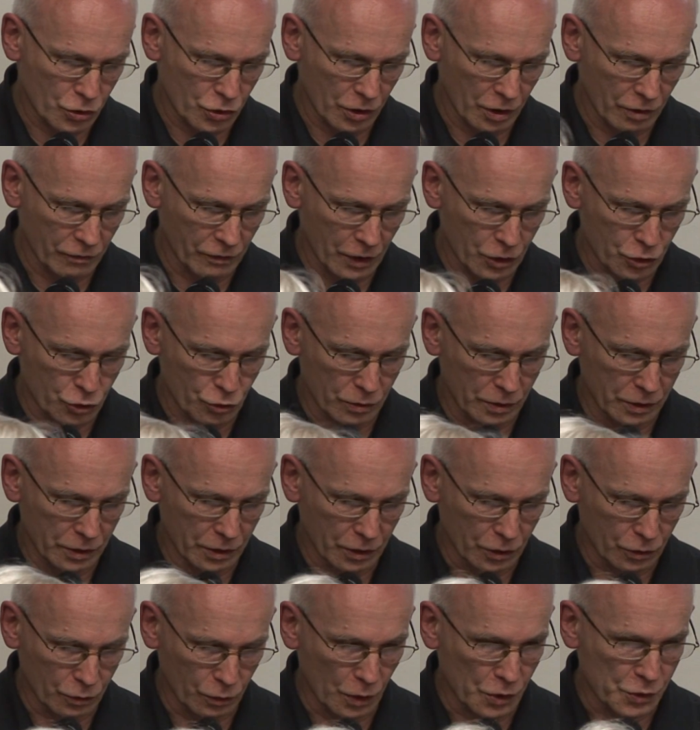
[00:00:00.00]
he
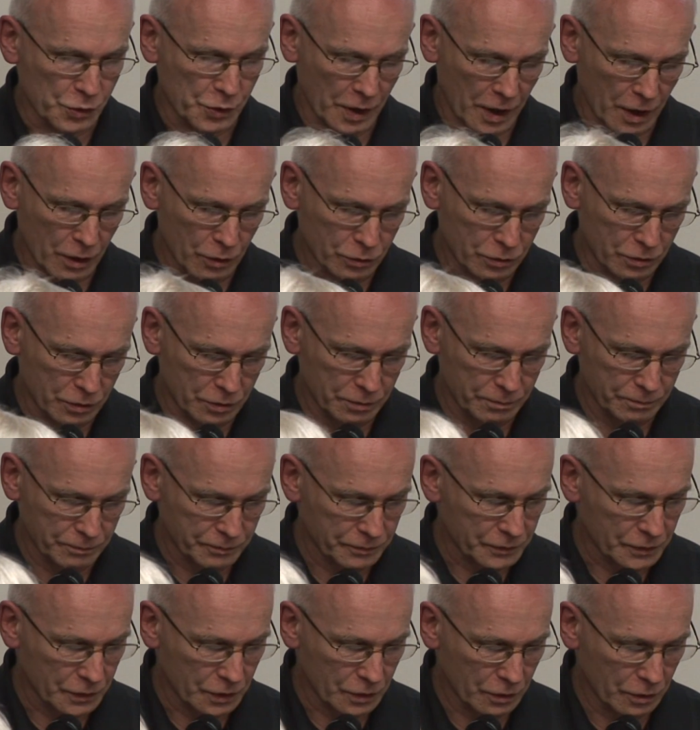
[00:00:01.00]
eventually crossed out
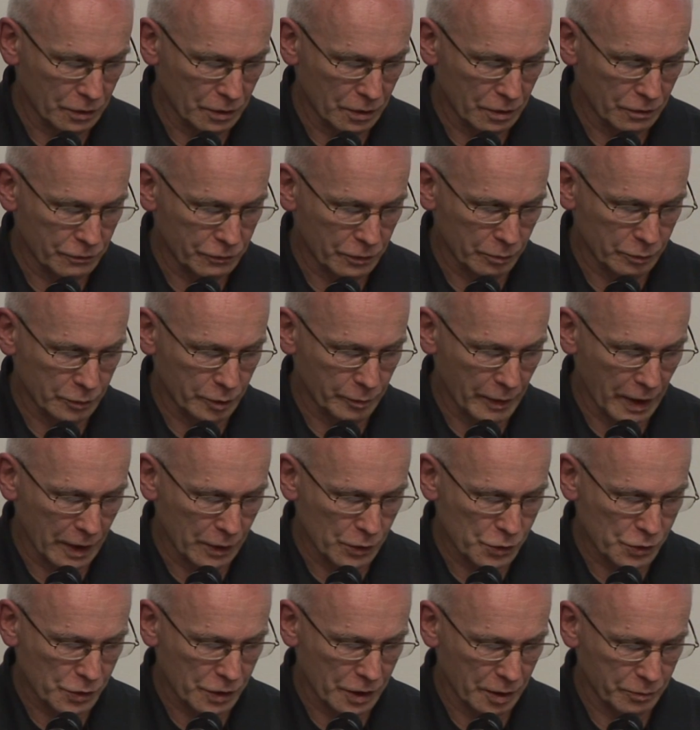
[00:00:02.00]
from the
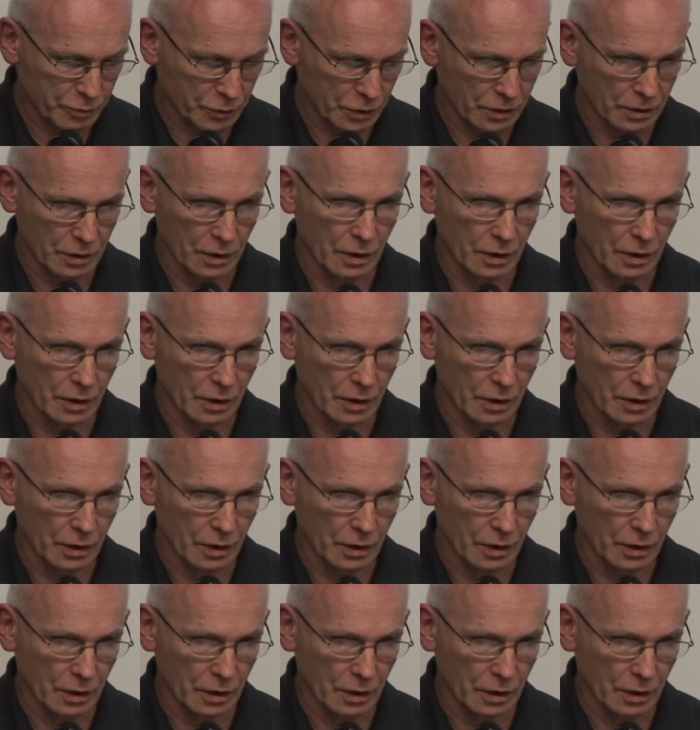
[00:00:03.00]
manuscript,